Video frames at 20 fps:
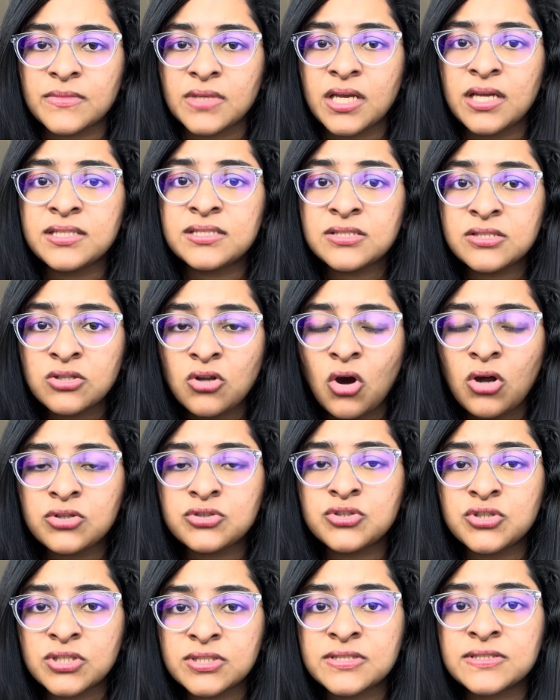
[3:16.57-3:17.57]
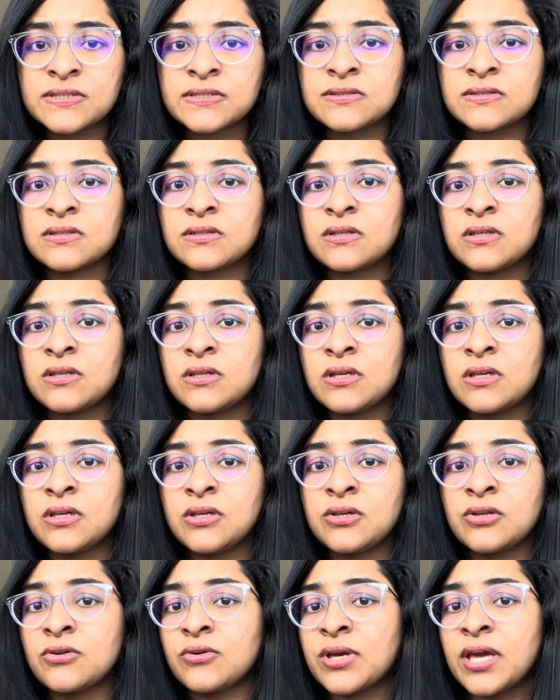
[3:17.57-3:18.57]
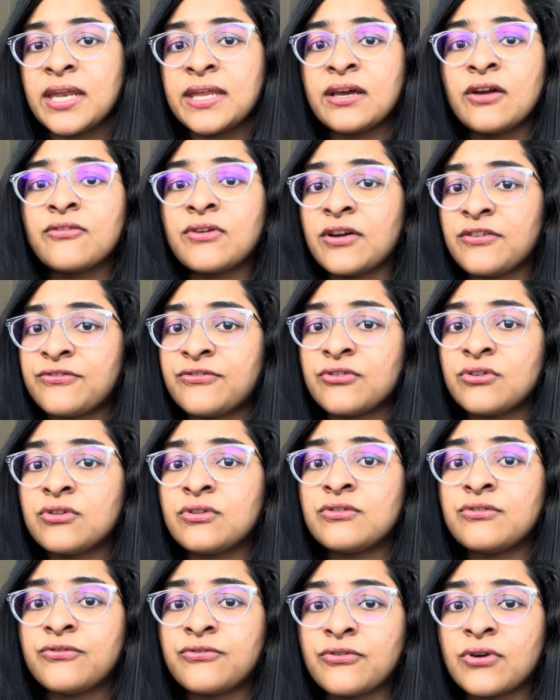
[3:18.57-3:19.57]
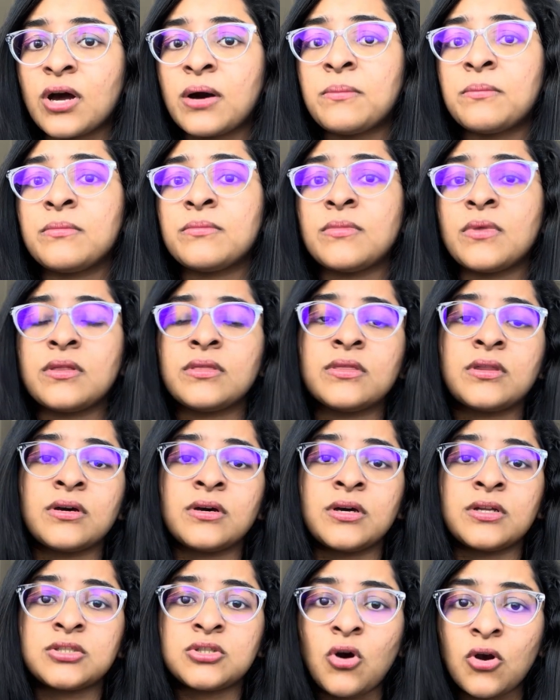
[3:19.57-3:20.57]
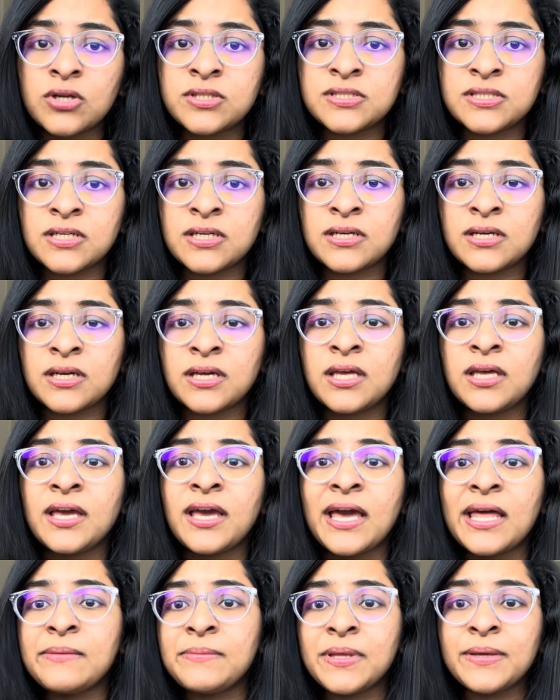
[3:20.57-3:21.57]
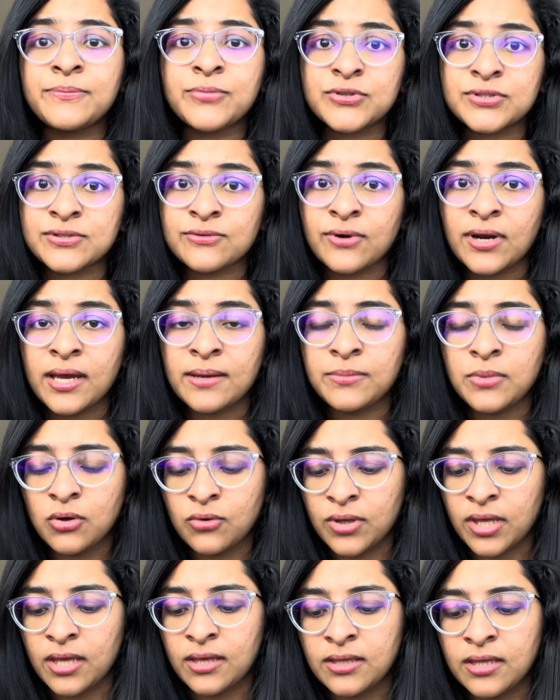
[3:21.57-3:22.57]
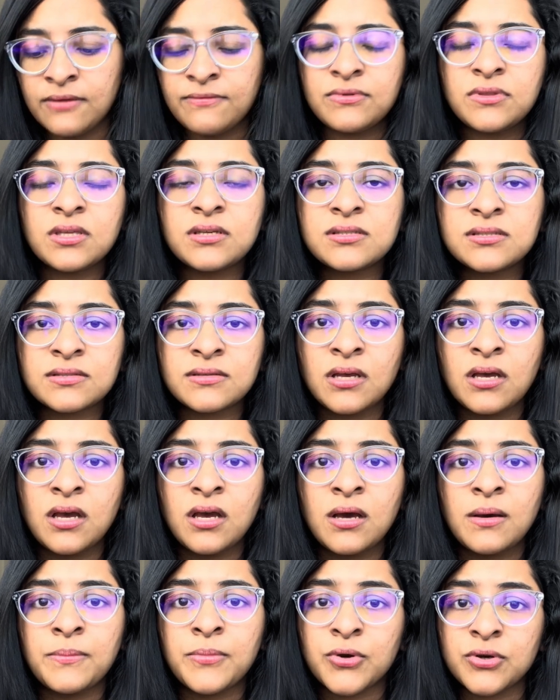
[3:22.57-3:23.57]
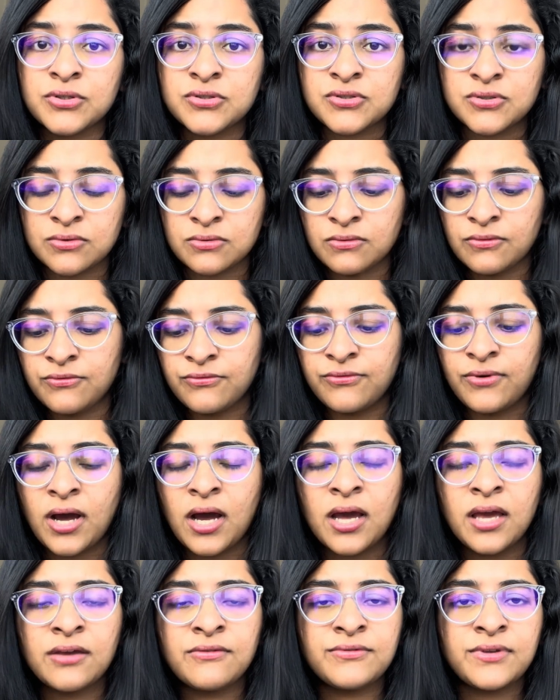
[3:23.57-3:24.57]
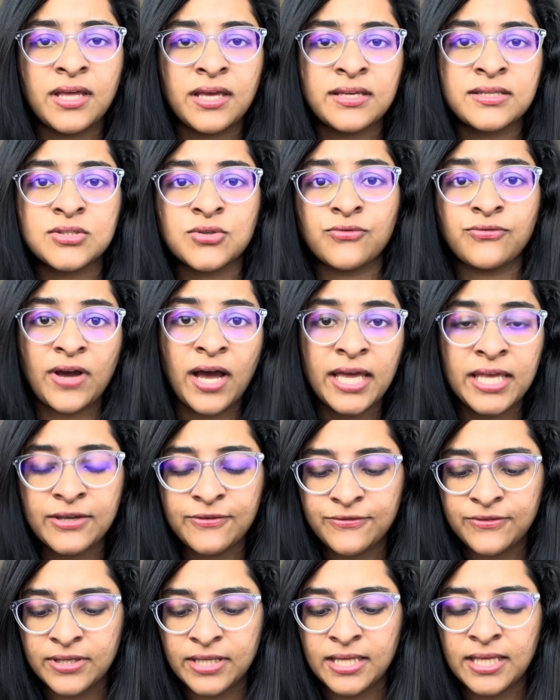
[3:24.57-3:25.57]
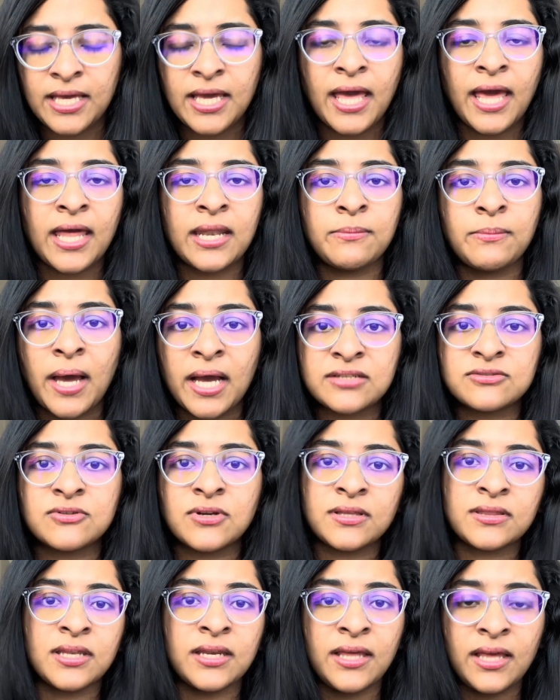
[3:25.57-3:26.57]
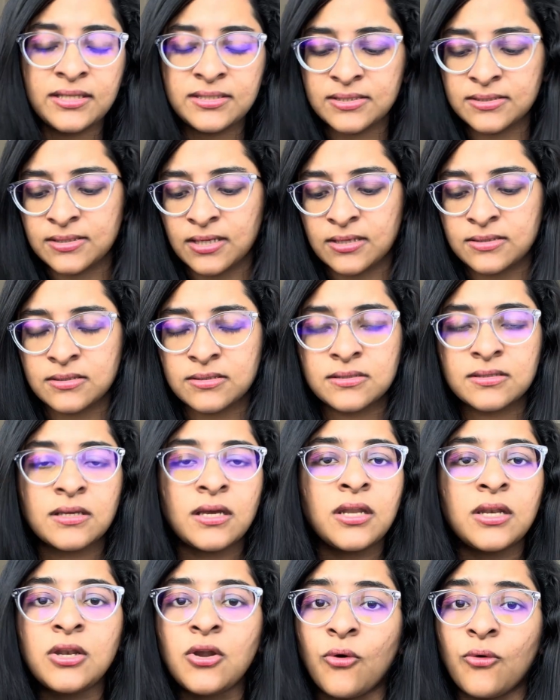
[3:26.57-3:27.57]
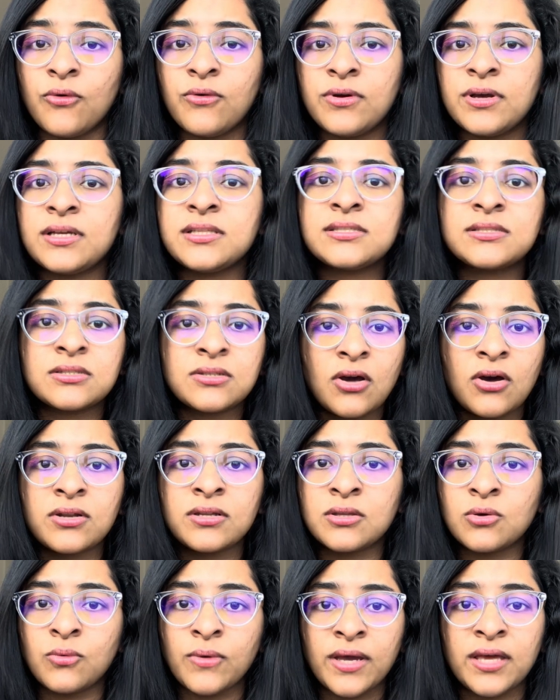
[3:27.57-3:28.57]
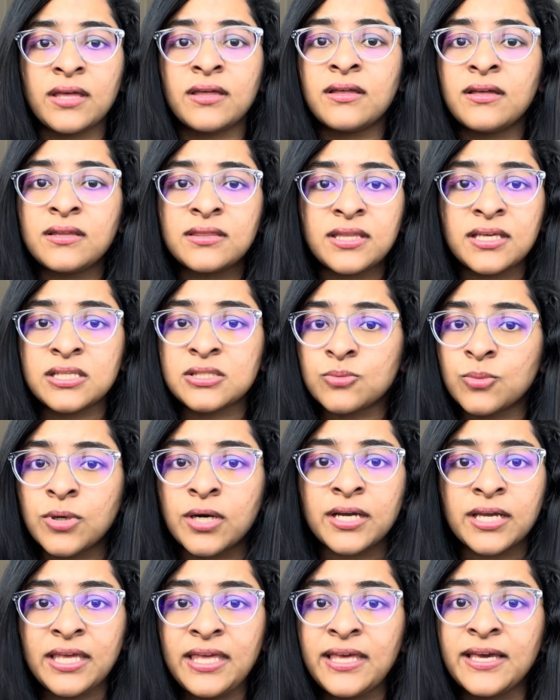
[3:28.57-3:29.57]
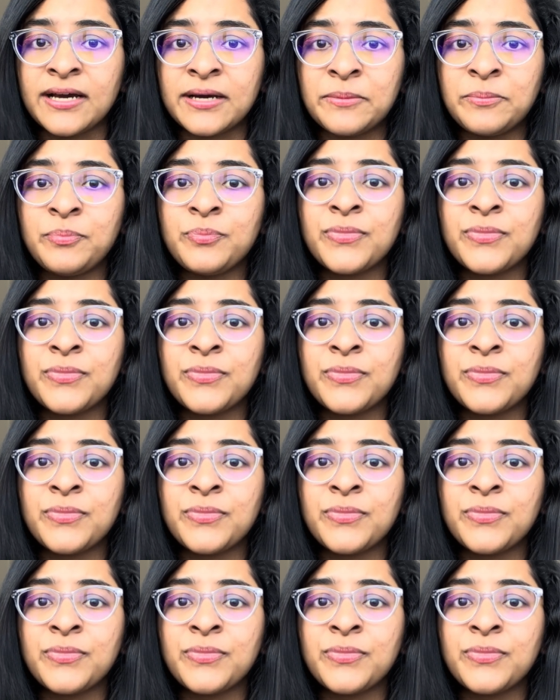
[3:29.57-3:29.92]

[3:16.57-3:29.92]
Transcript: It's not just, getting a referral from the doctor and being prescribed, okay, give this person 5 days of IFT and back strengthening exercises. No, it's not the way things work here.